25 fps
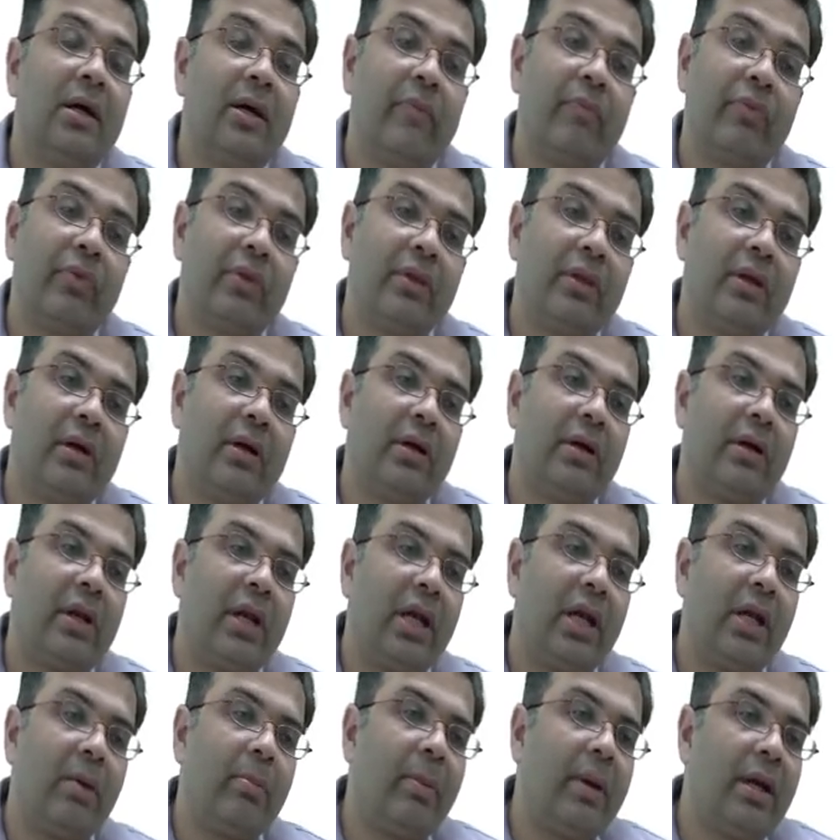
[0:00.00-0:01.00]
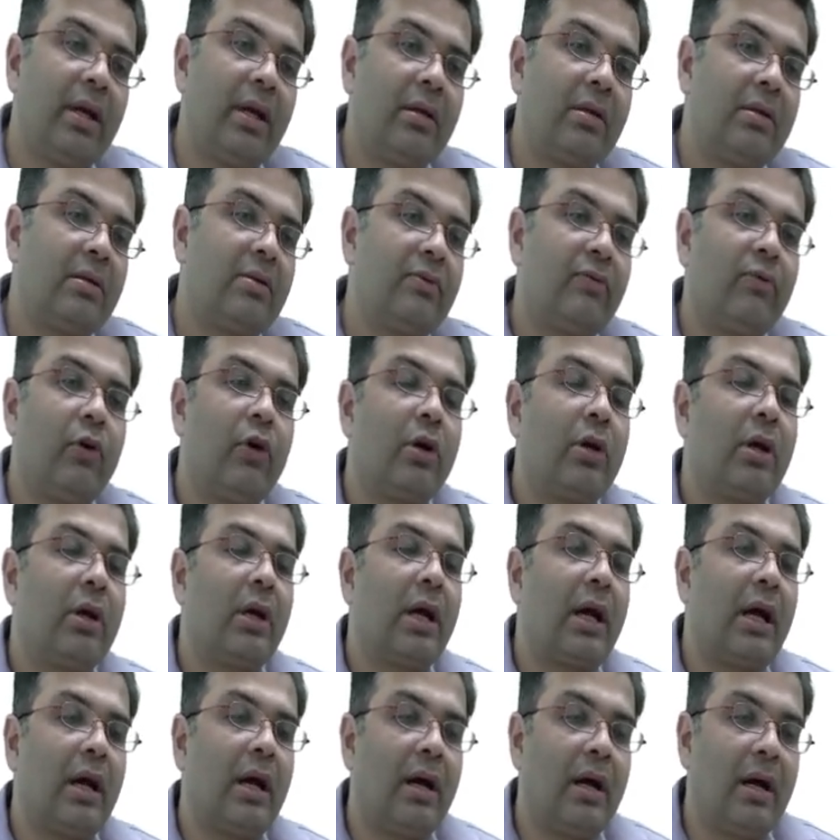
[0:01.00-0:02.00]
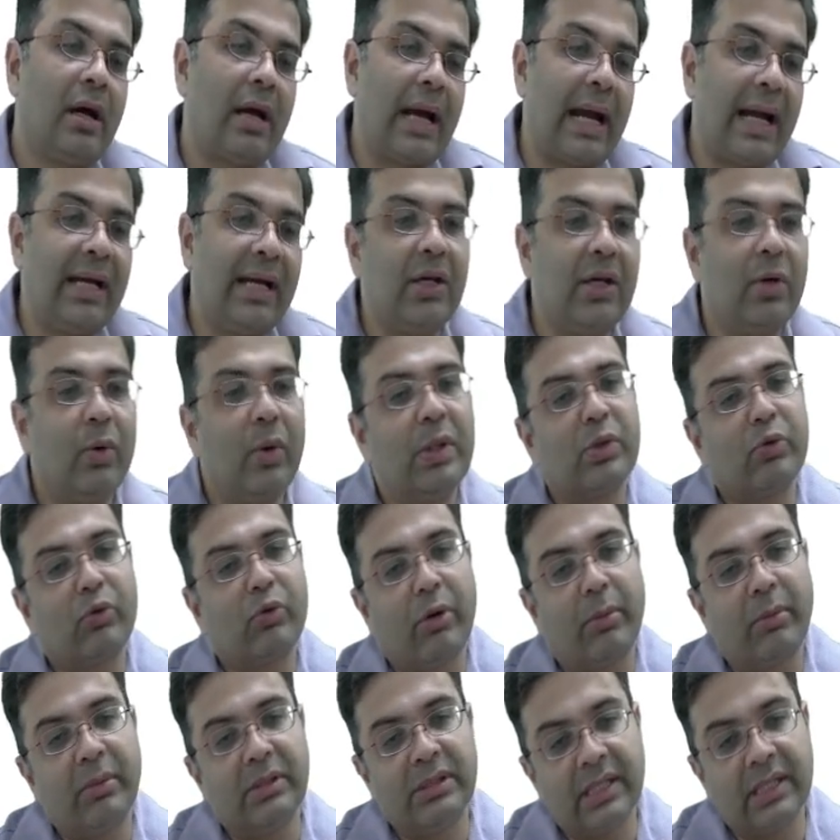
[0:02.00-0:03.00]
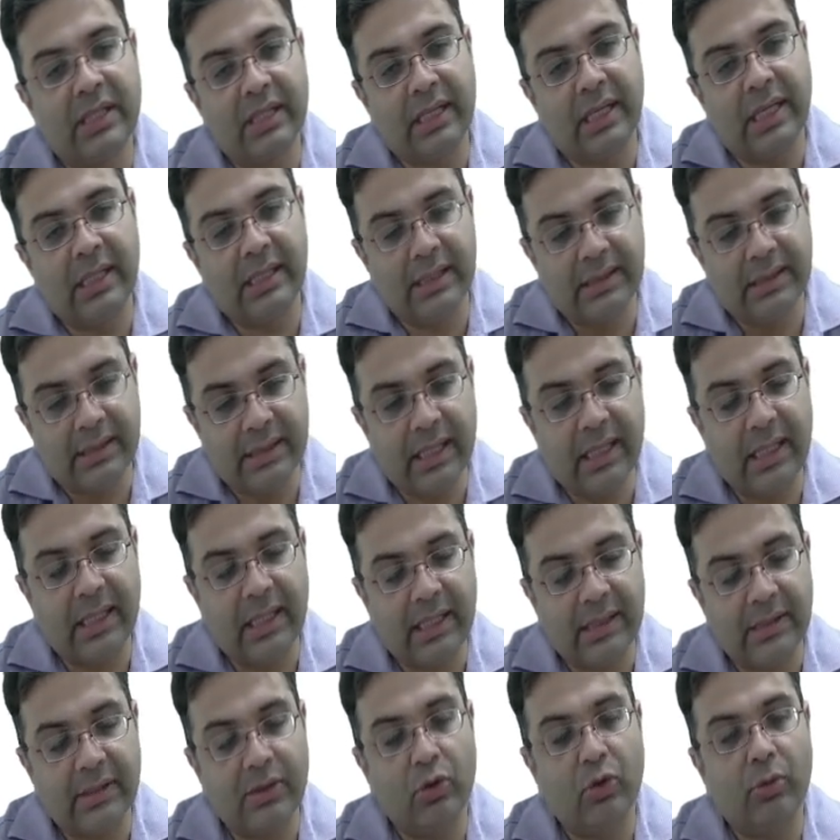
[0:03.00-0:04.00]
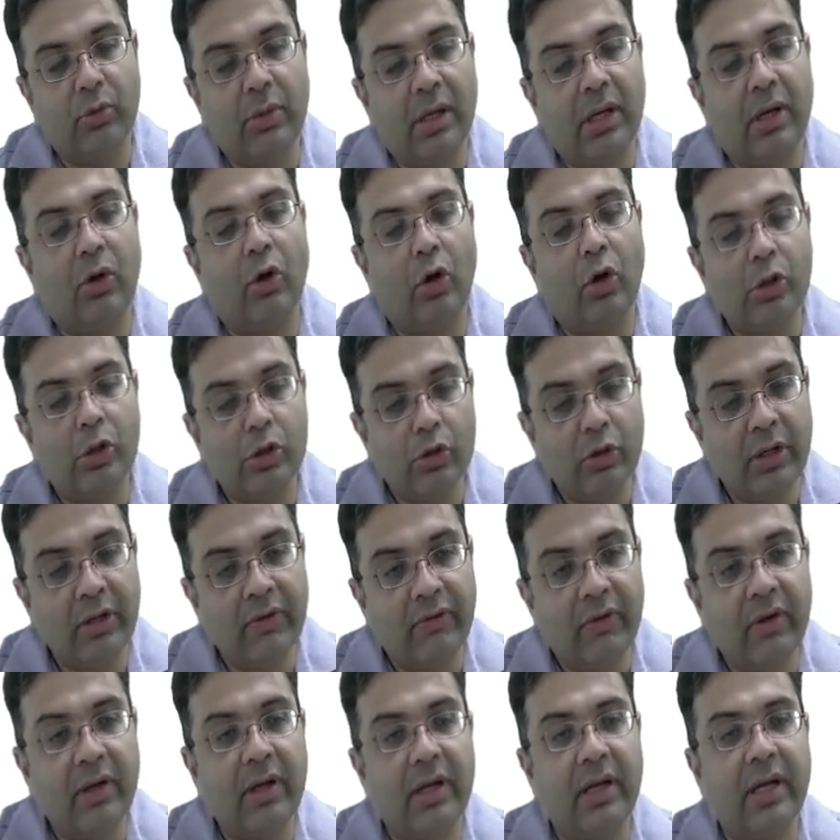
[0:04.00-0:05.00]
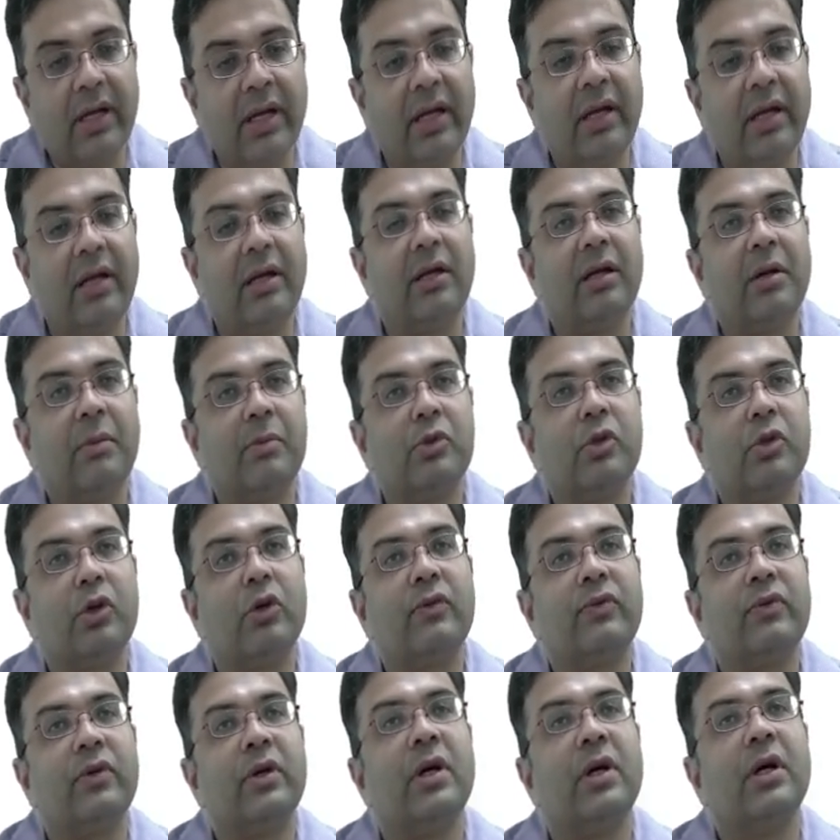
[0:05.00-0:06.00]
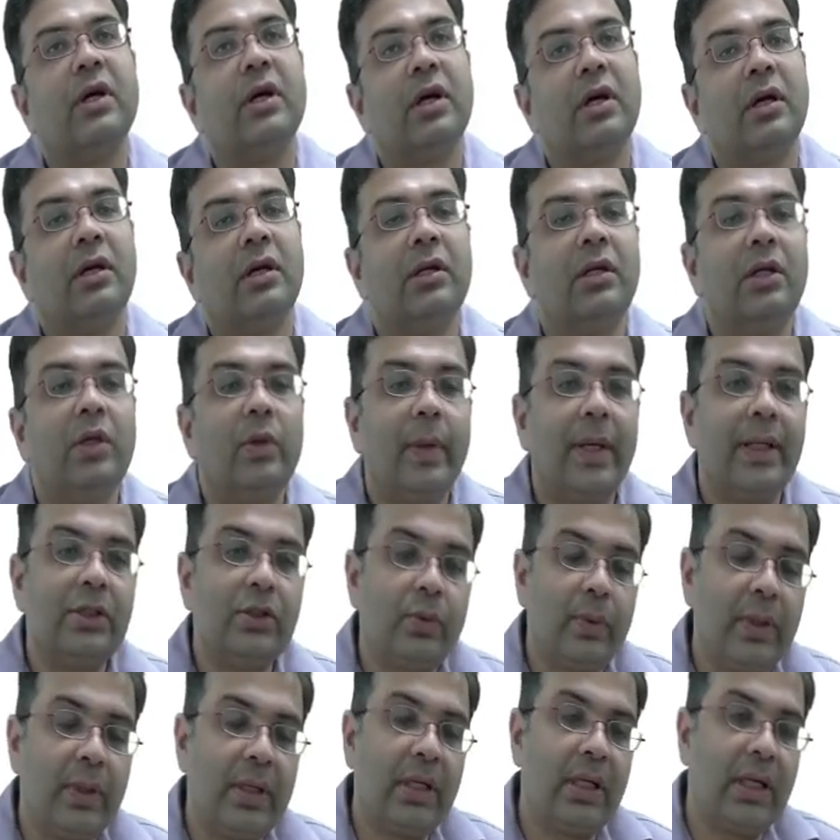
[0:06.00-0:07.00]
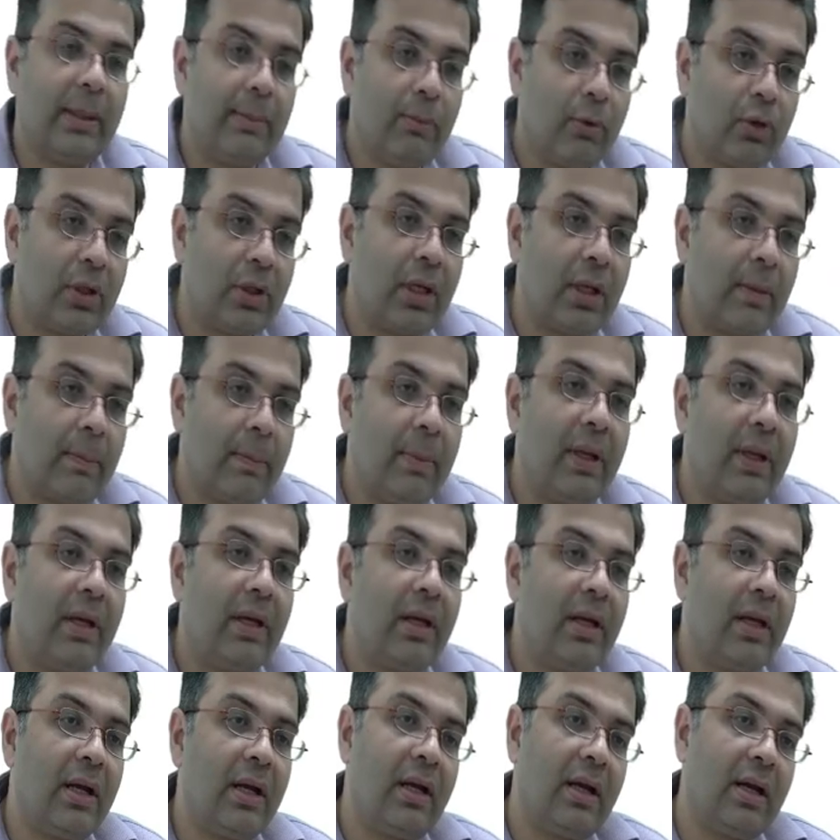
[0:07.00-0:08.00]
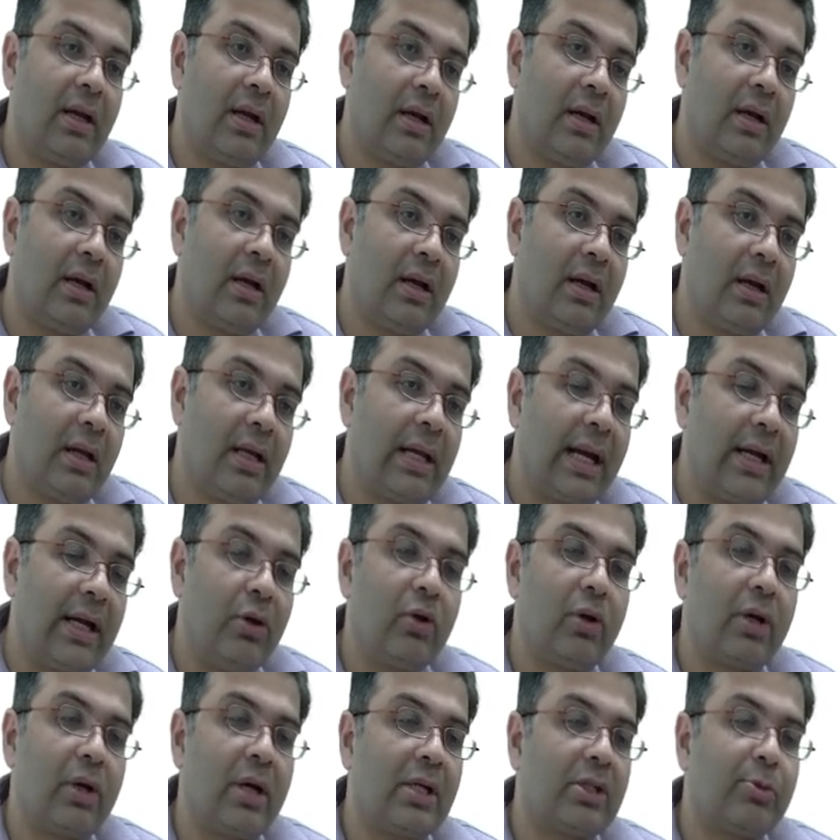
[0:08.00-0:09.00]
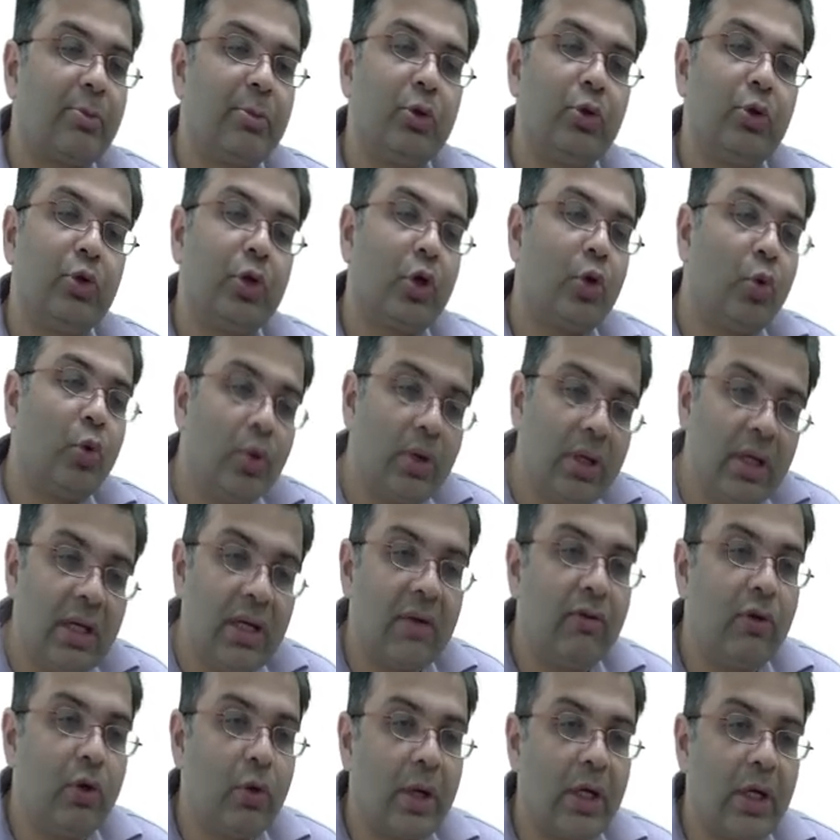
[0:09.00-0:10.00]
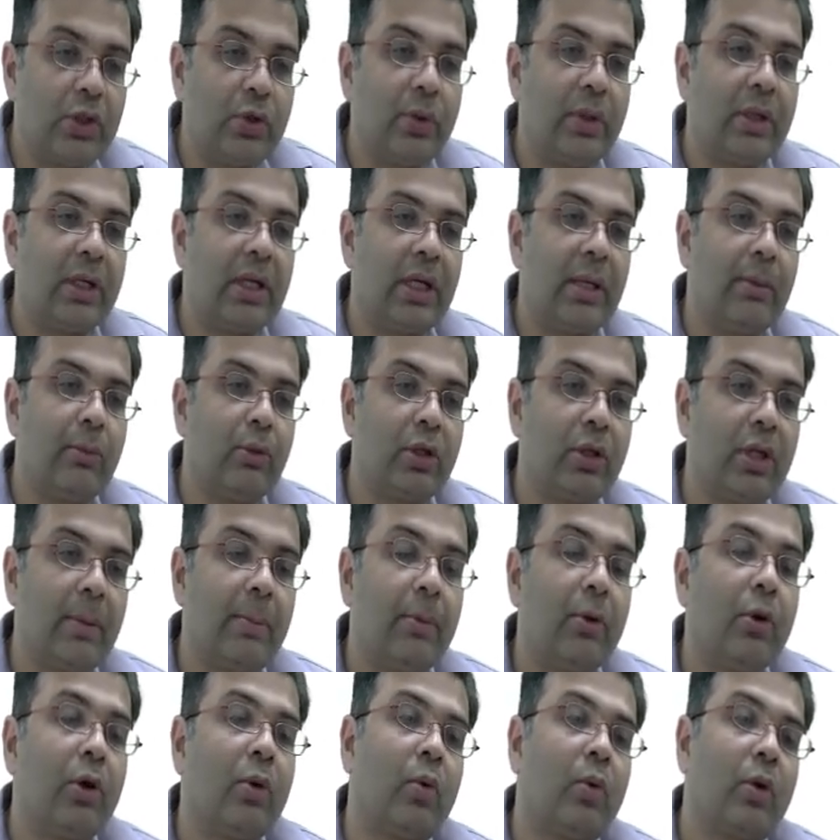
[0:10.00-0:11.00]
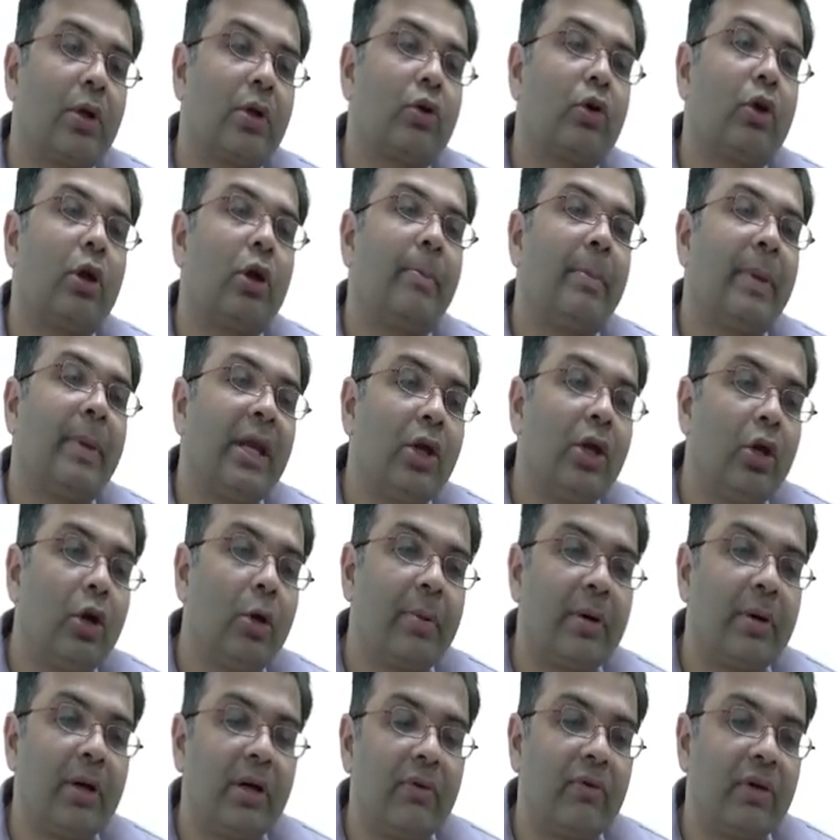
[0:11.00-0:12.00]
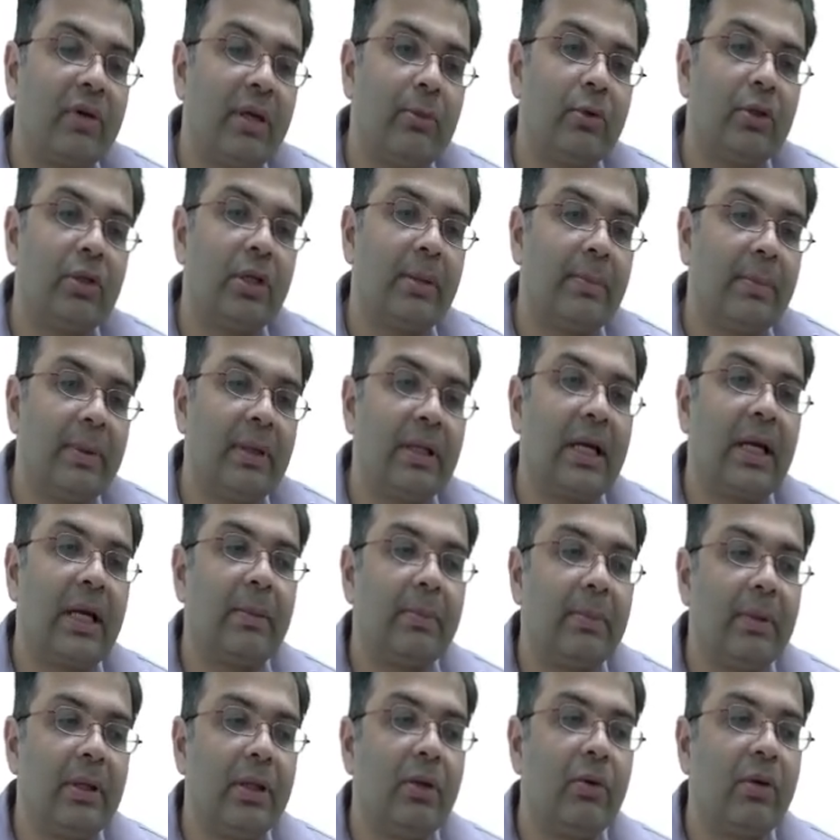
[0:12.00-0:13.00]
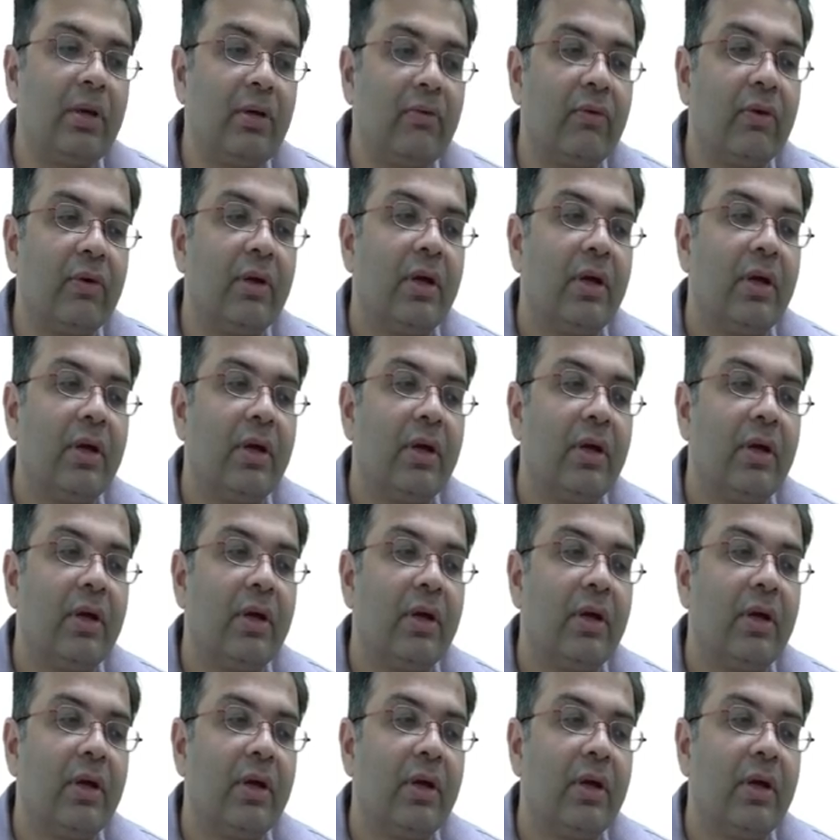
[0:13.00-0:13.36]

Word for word: the treatment for uh, adenoma squamous cell carcinoma also differ in terms of new adjuvant chemotherapy uh, in adenocarcinoma you can only give new adjuvant chemotherapy or what is called perioperative chemotherapy that means you give